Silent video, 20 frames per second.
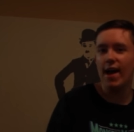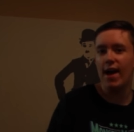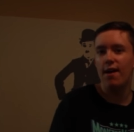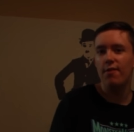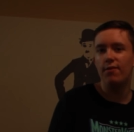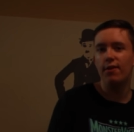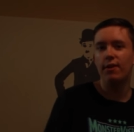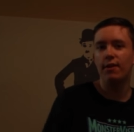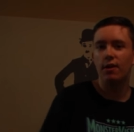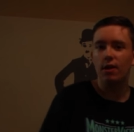
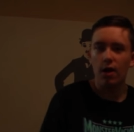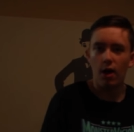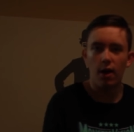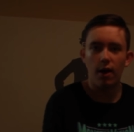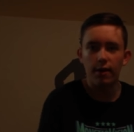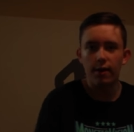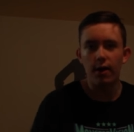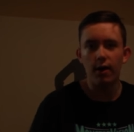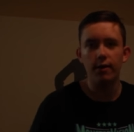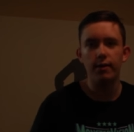haven't
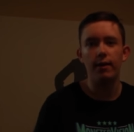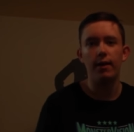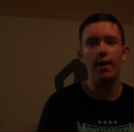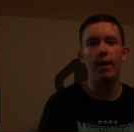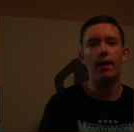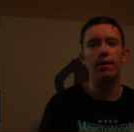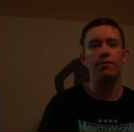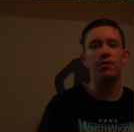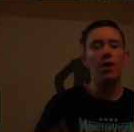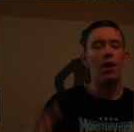caught on
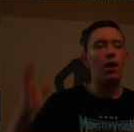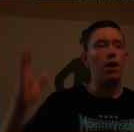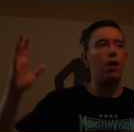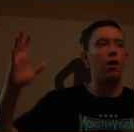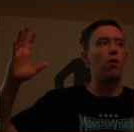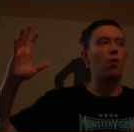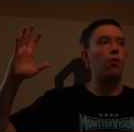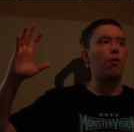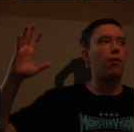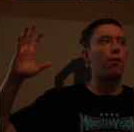yet
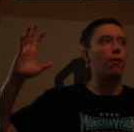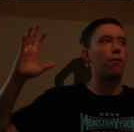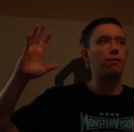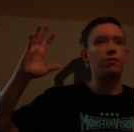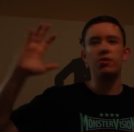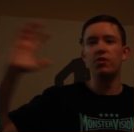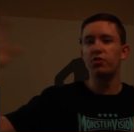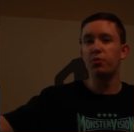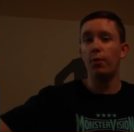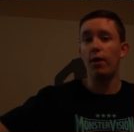or
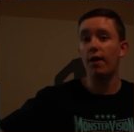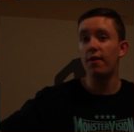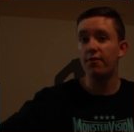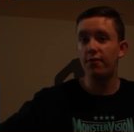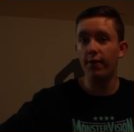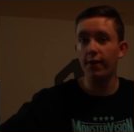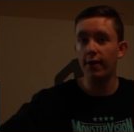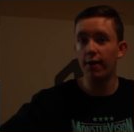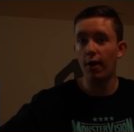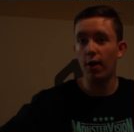just want
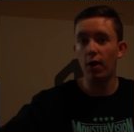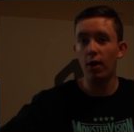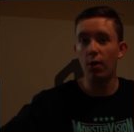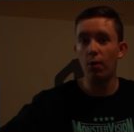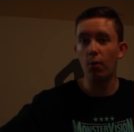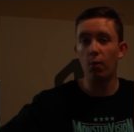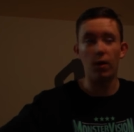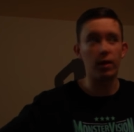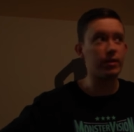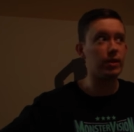to figure
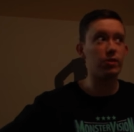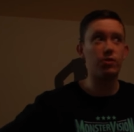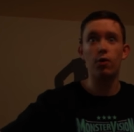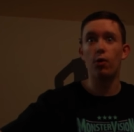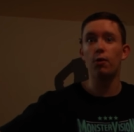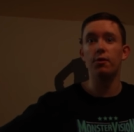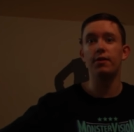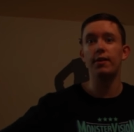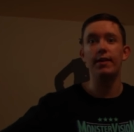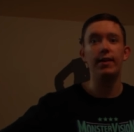out what this
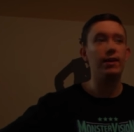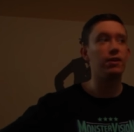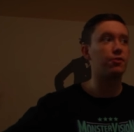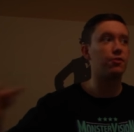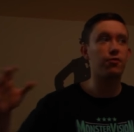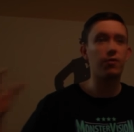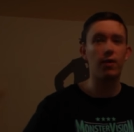whole thing is,